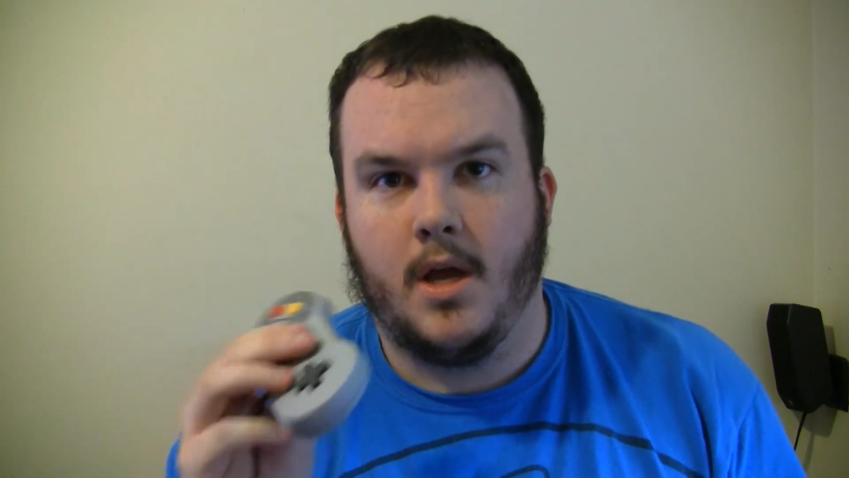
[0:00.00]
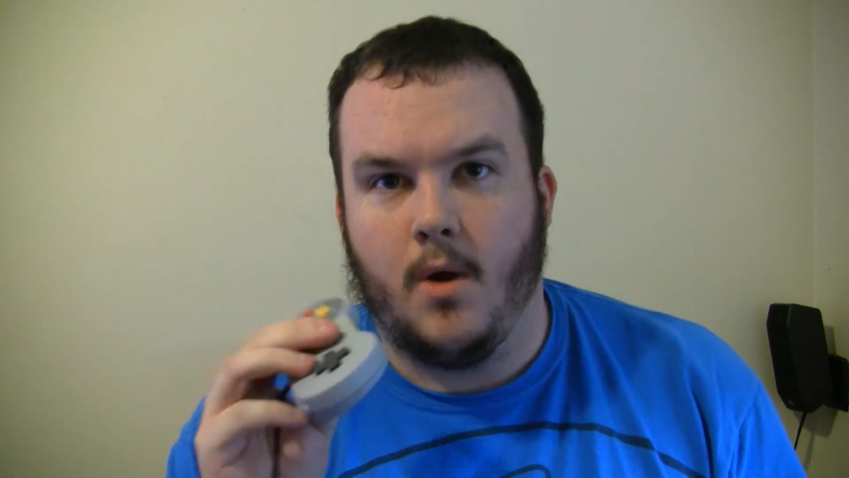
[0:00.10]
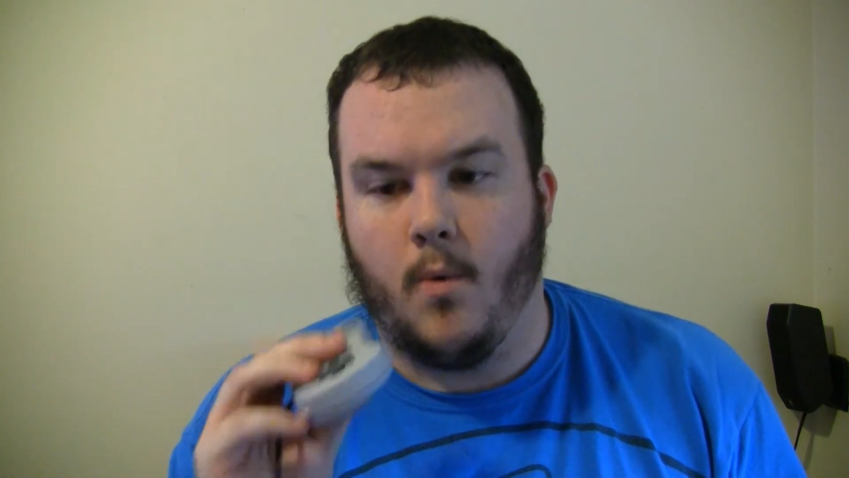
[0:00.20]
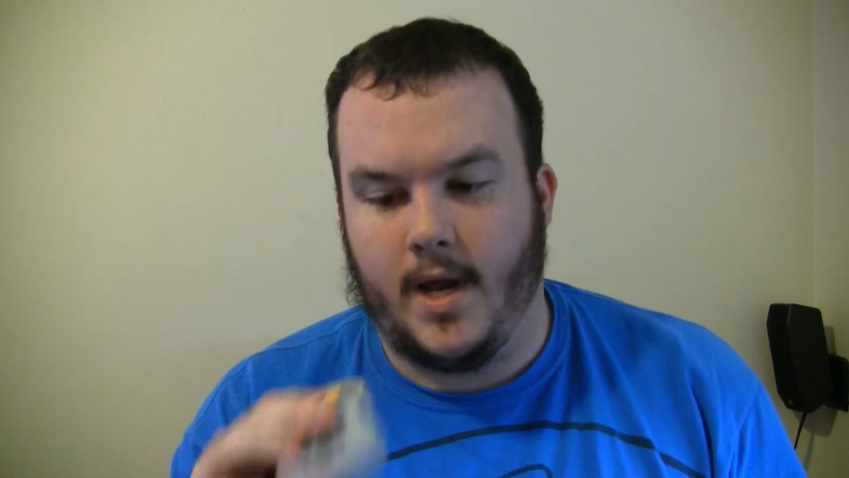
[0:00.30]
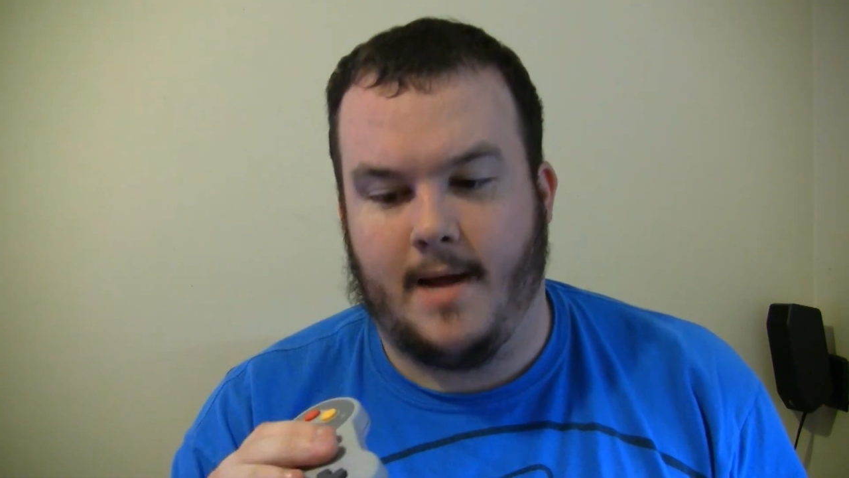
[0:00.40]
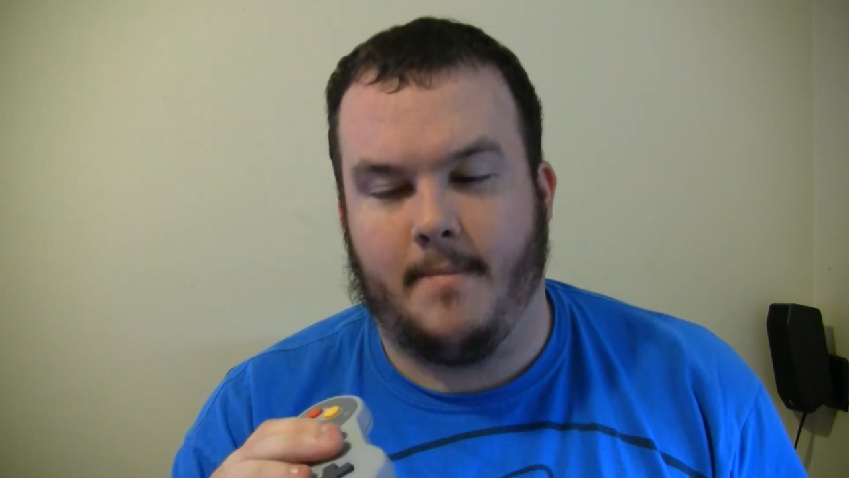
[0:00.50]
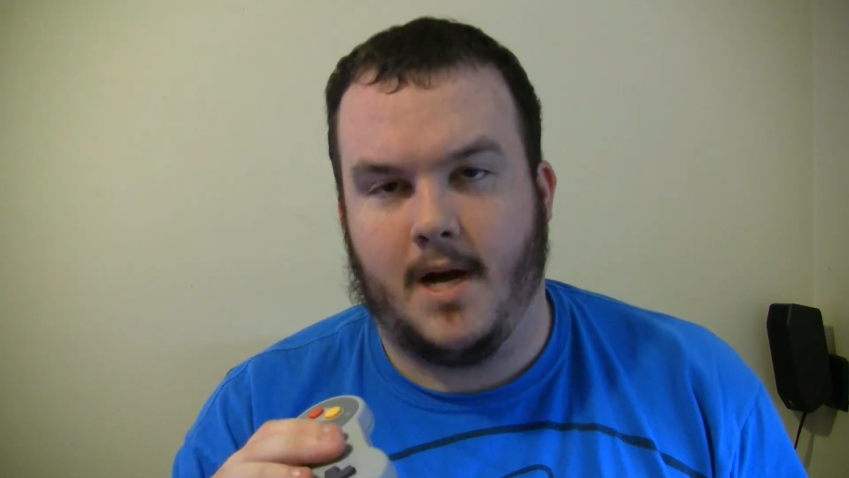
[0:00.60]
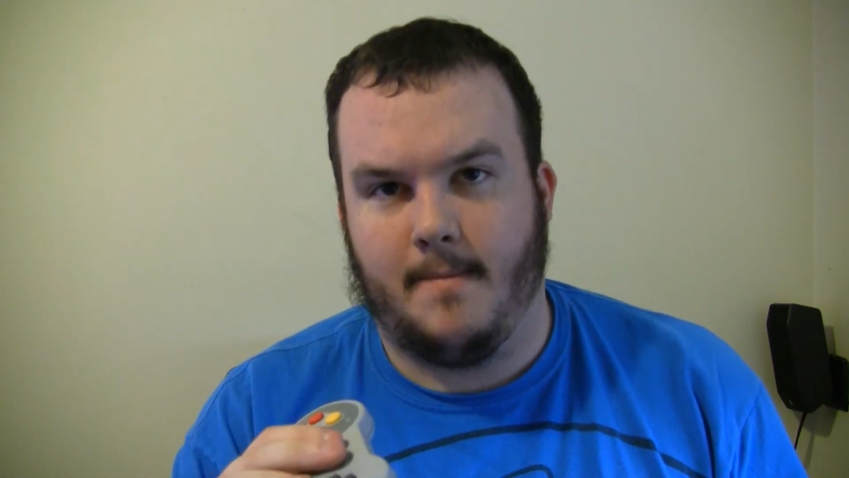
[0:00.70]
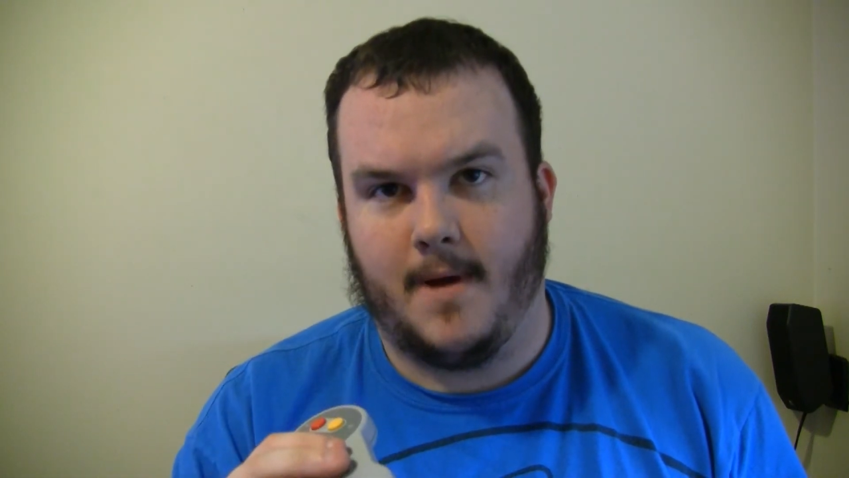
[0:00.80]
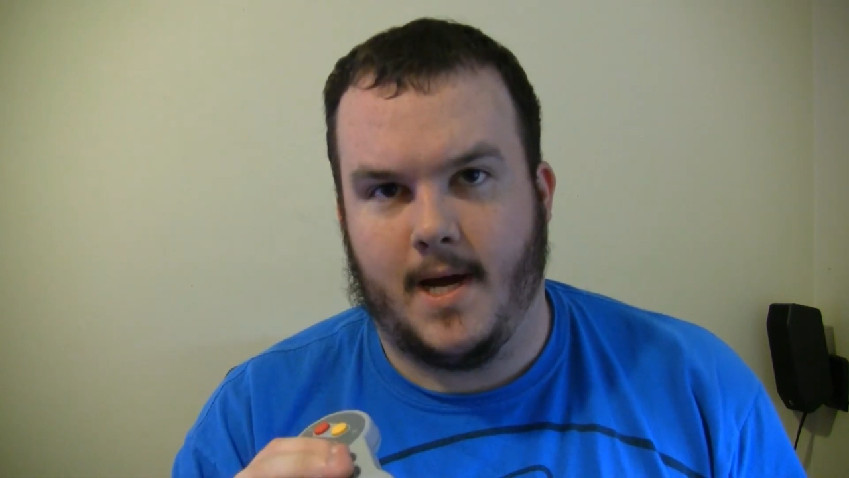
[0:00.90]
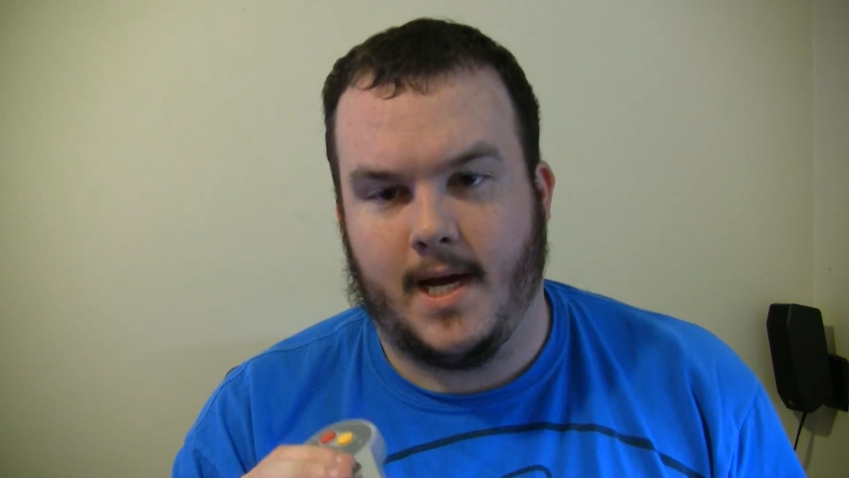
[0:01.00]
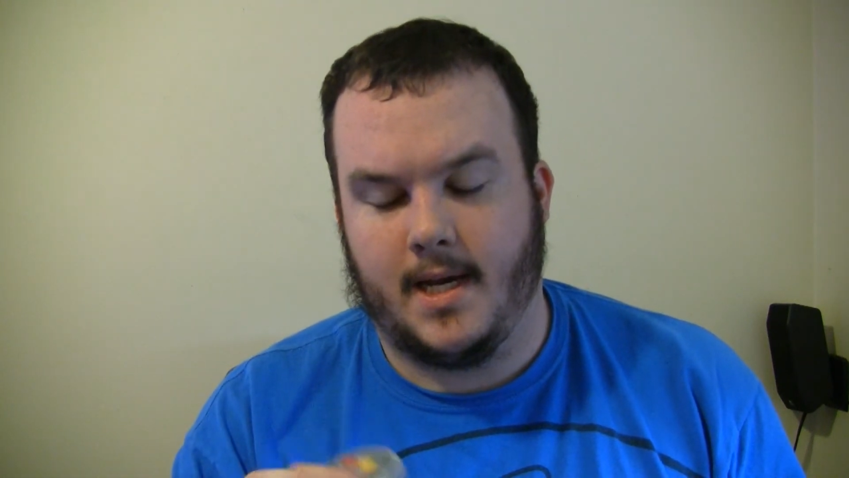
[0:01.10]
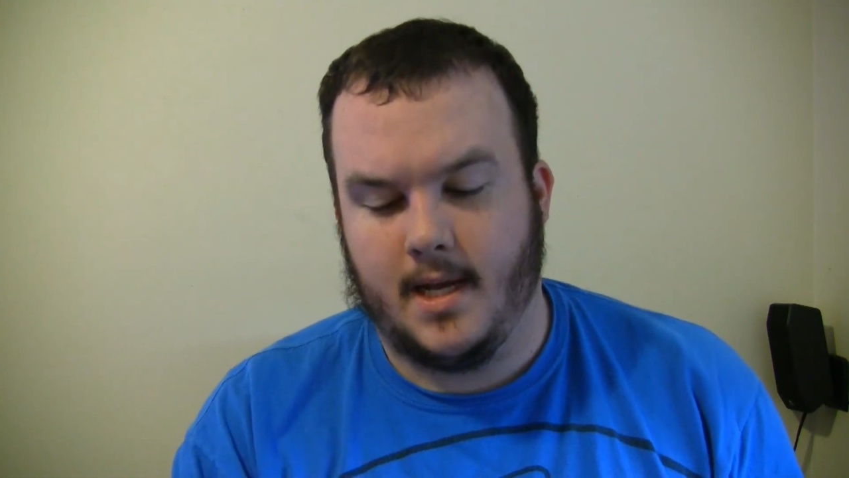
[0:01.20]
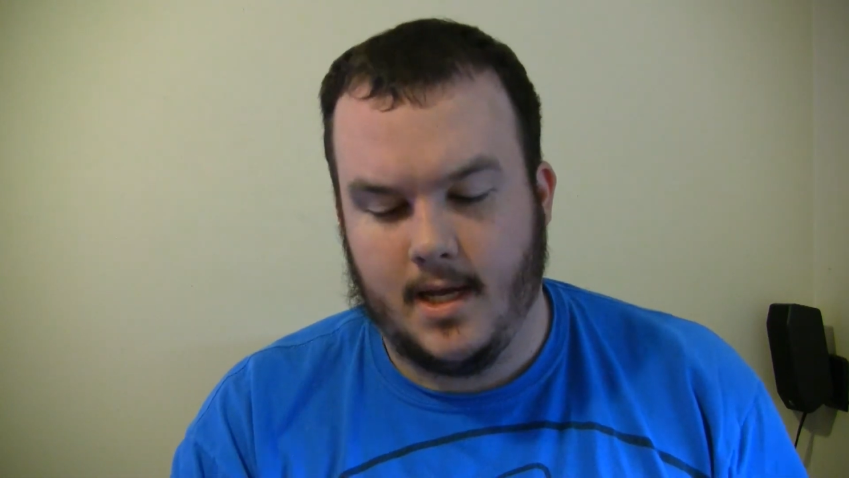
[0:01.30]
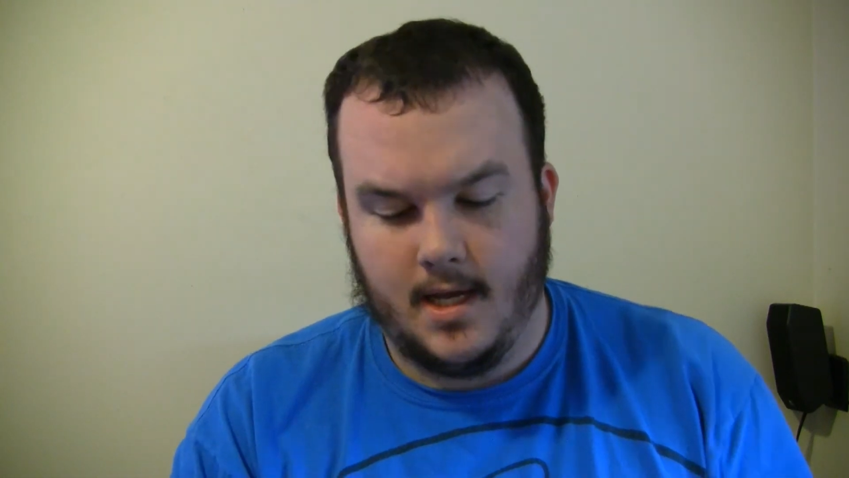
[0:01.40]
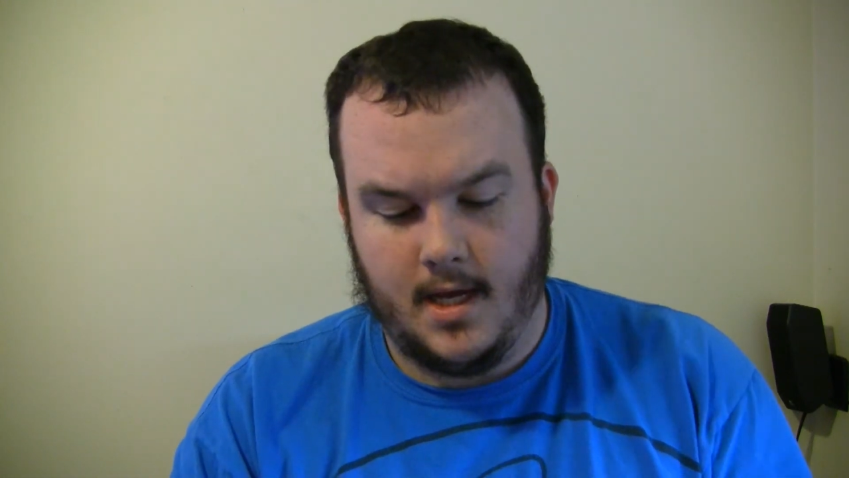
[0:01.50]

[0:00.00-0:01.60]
when I bought mine.